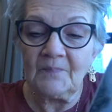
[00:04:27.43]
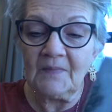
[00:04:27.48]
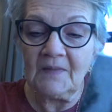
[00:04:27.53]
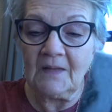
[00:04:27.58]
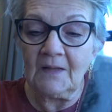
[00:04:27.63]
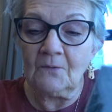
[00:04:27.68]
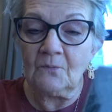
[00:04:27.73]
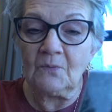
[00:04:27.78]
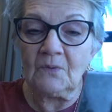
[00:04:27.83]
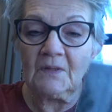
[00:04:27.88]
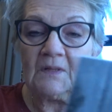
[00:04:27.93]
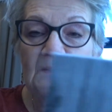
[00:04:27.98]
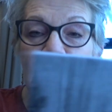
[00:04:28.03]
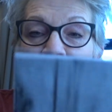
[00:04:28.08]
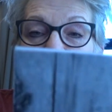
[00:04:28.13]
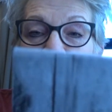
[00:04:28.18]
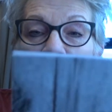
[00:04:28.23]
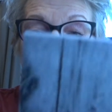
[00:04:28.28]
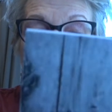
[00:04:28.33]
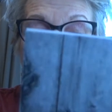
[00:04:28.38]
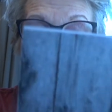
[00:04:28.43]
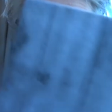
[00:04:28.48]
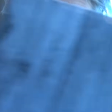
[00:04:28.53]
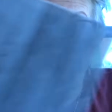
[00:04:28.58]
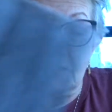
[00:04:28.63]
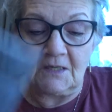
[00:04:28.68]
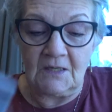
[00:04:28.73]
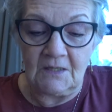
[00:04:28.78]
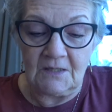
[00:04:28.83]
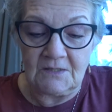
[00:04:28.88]
They really mean a lot
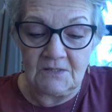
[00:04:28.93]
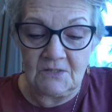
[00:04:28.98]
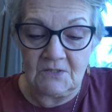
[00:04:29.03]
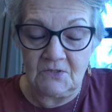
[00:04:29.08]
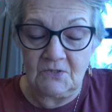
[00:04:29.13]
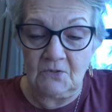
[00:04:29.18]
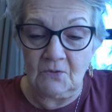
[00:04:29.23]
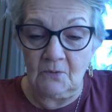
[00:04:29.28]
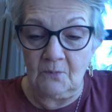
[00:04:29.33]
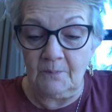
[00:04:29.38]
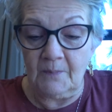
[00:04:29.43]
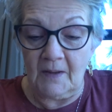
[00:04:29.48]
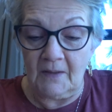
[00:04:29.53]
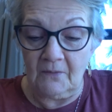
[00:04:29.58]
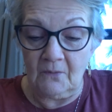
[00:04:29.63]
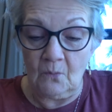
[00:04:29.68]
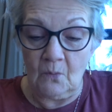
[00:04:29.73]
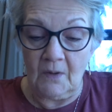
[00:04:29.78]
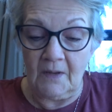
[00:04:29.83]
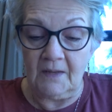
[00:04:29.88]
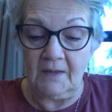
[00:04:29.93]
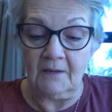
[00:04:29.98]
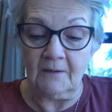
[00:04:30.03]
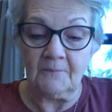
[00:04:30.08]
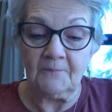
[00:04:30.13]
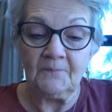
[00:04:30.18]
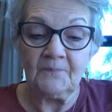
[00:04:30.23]
to us too, by the way.